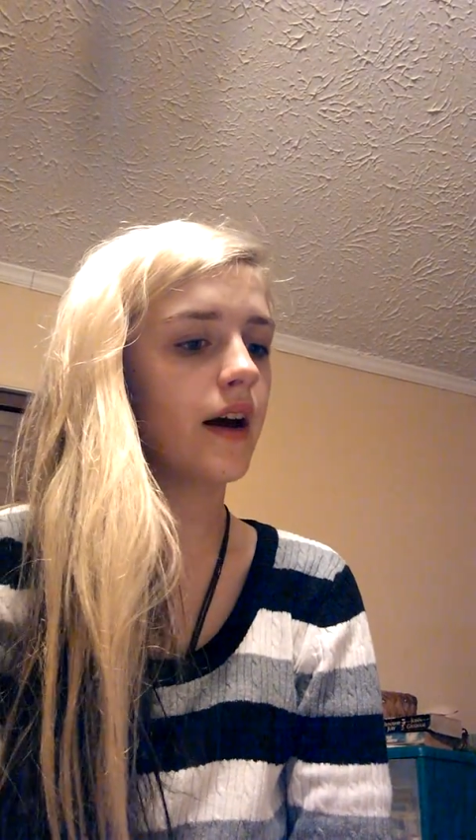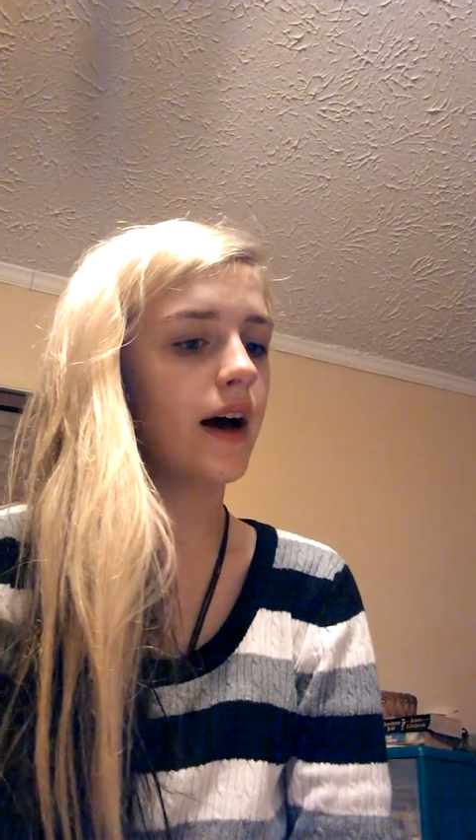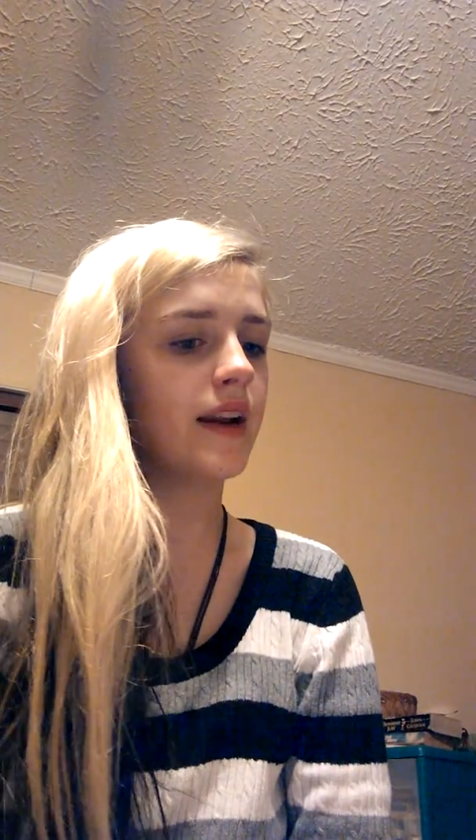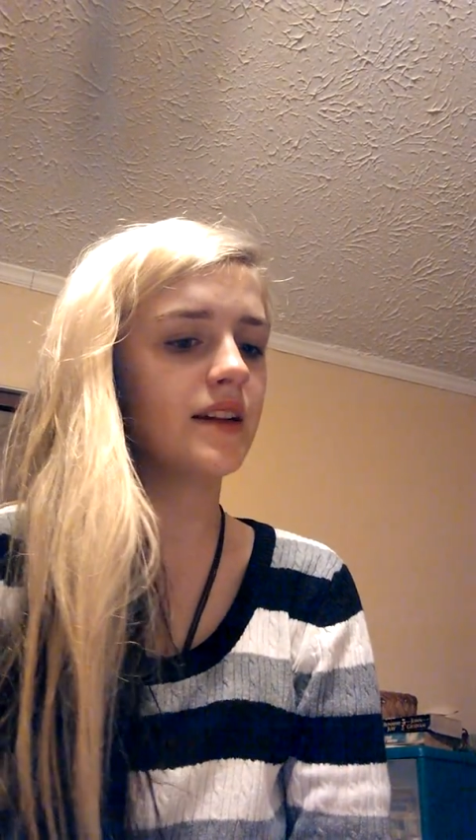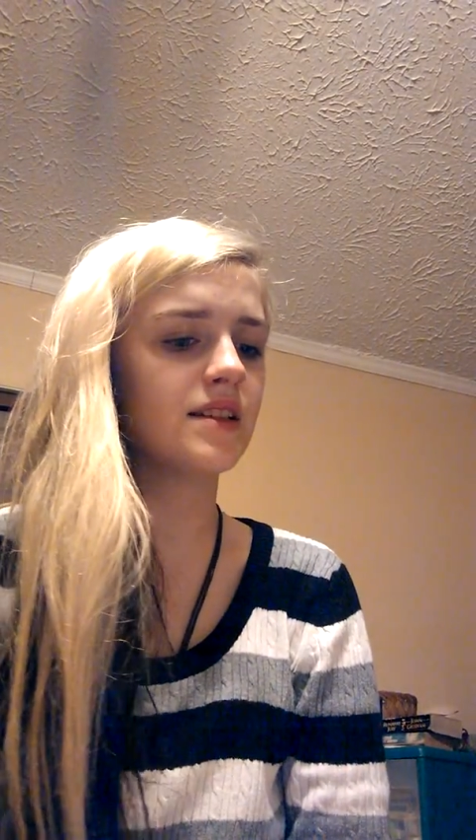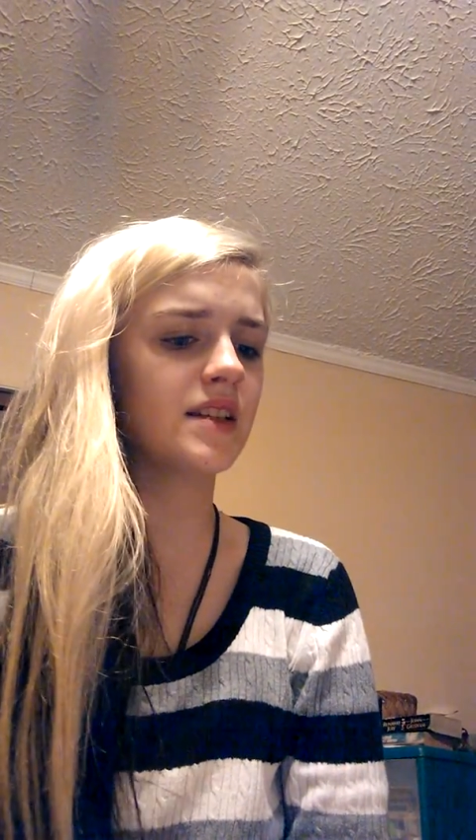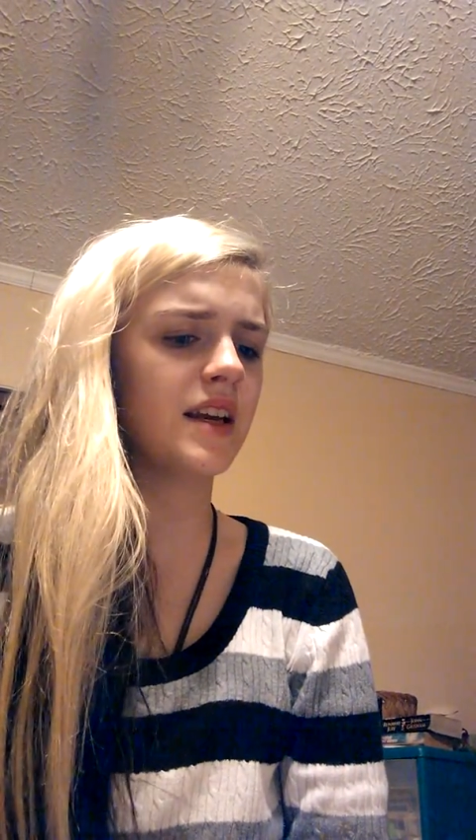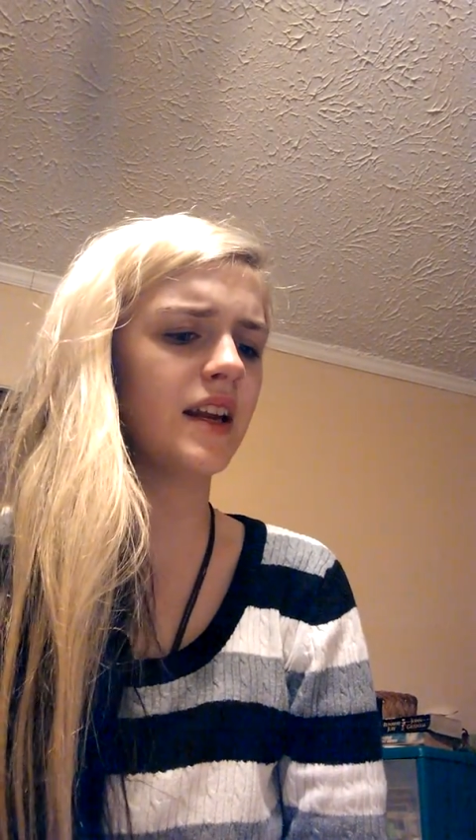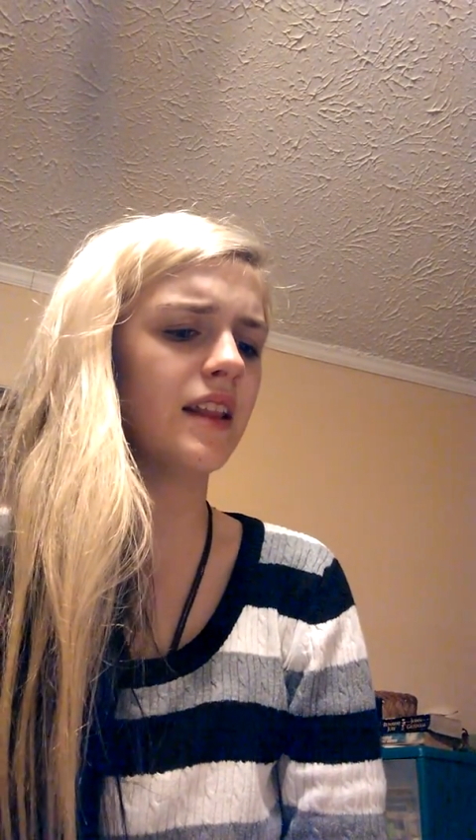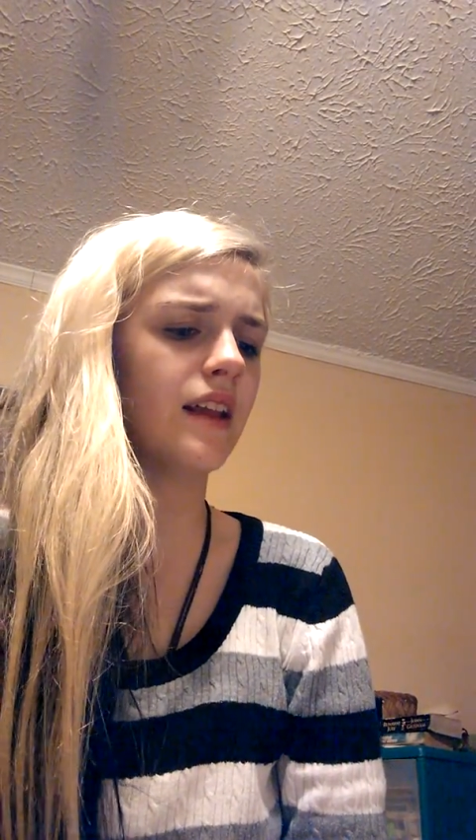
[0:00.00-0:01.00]
I didn't
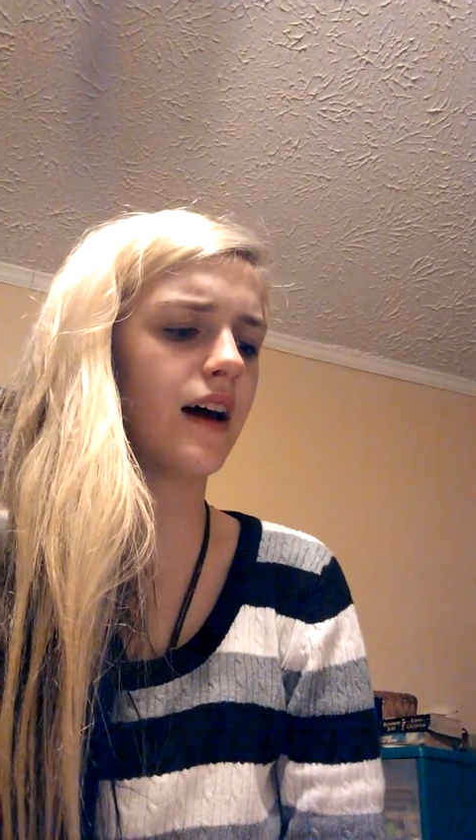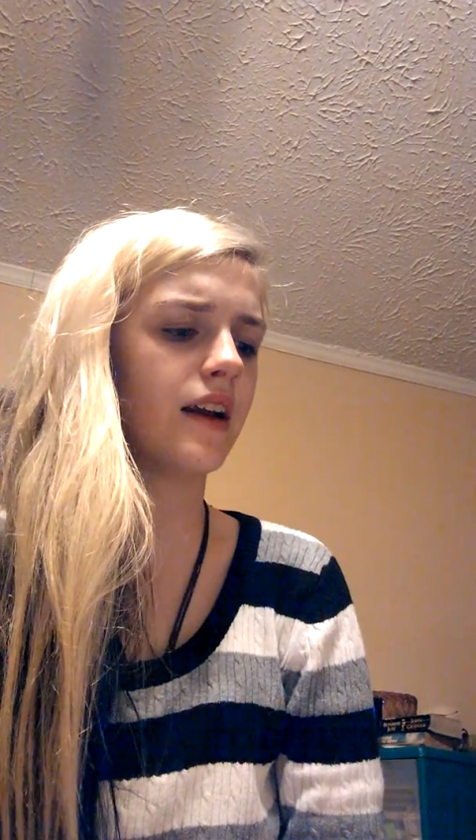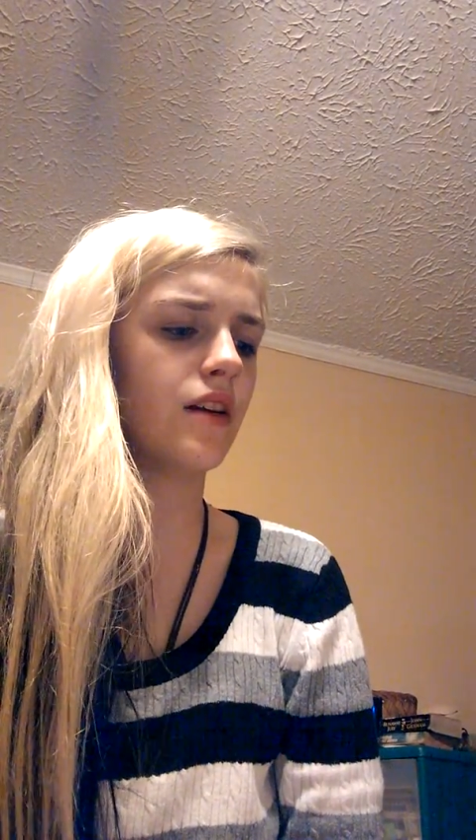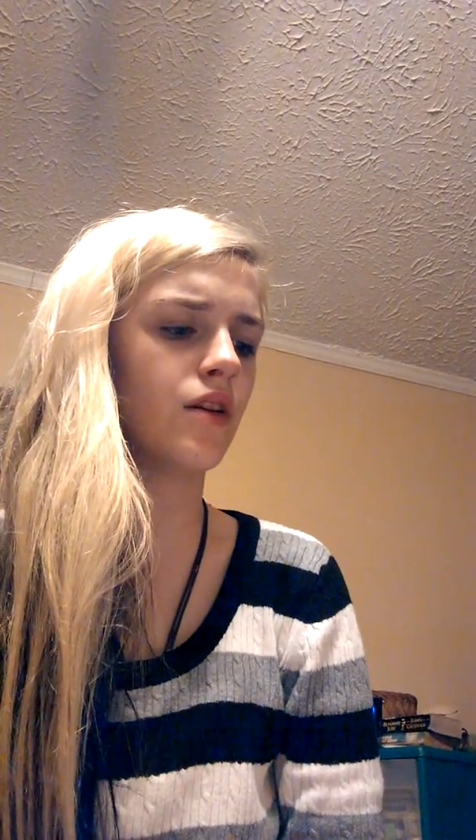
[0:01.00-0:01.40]
see any light,